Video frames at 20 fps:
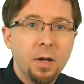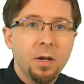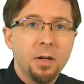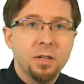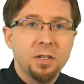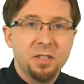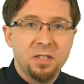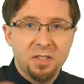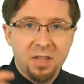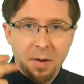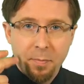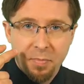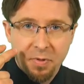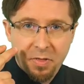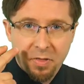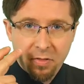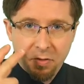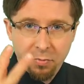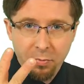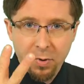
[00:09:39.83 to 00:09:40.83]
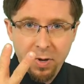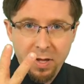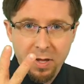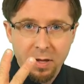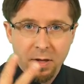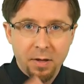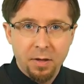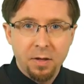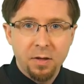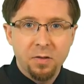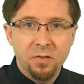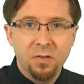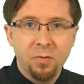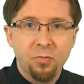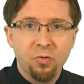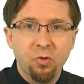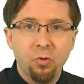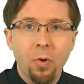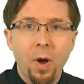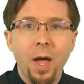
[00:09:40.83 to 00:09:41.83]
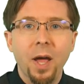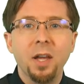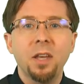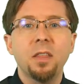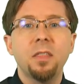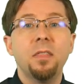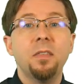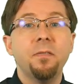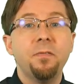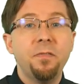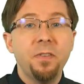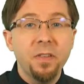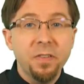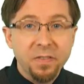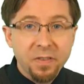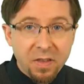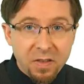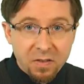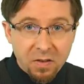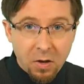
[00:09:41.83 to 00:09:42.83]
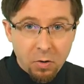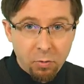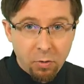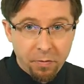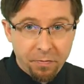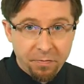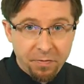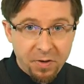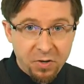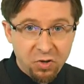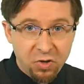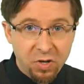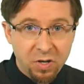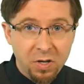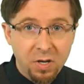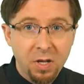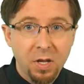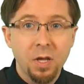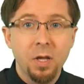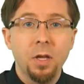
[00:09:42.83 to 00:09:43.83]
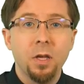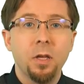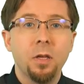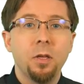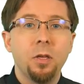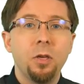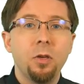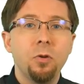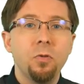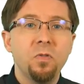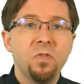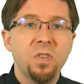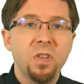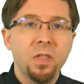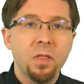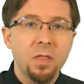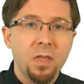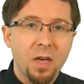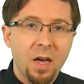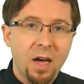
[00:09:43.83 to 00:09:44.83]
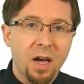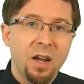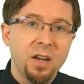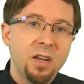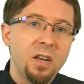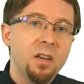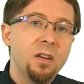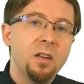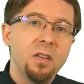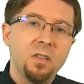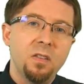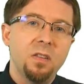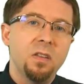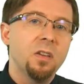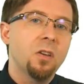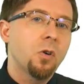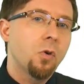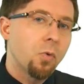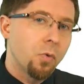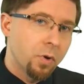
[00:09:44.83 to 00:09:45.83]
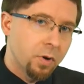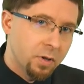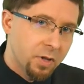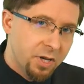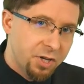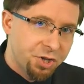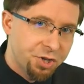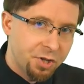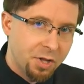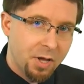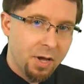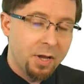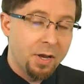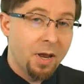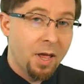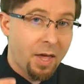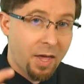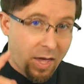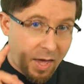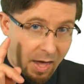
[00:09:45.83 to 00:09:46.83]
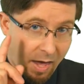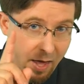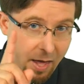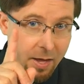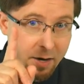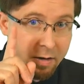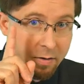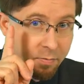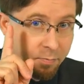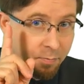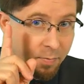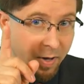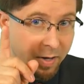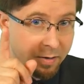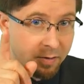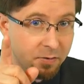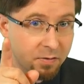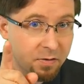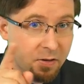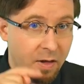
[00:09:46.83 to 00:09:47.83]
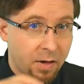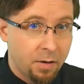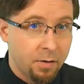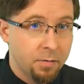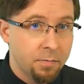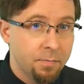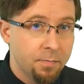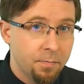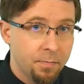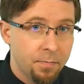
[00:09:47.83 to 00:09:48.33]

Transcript: Step 3, subtract the viscous coefficient using the ITTC correlation line at model scale.